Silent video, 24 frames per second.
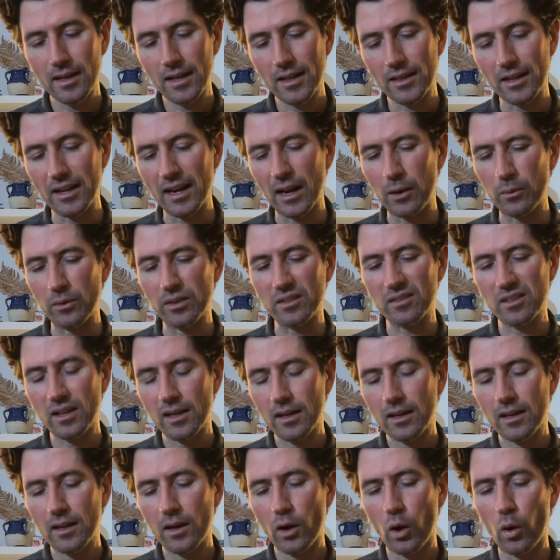then I would
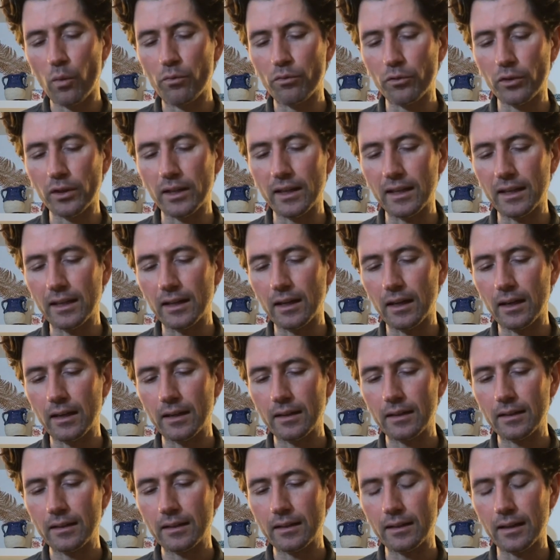hopefully
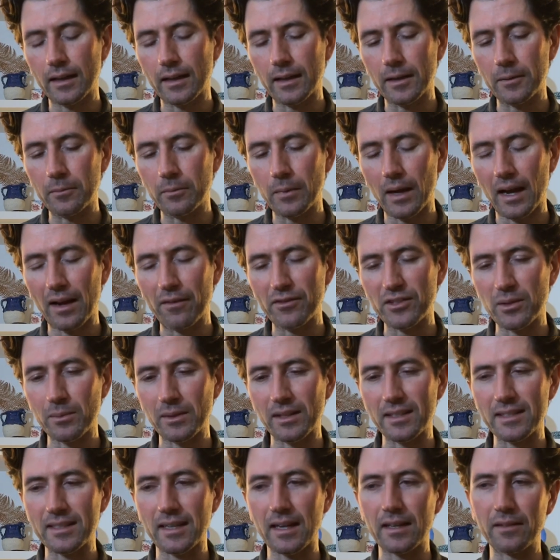have something
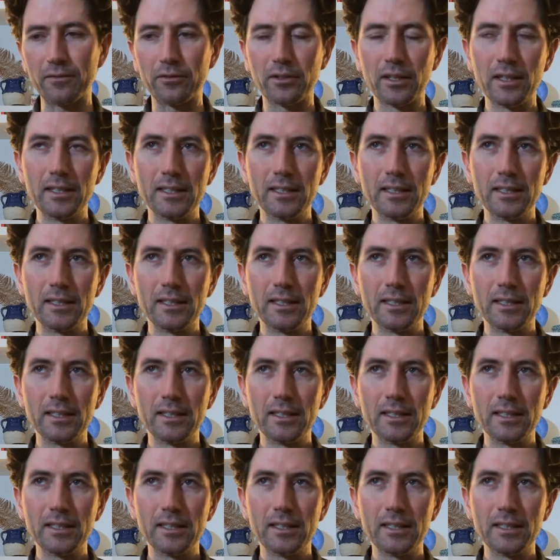that's kind of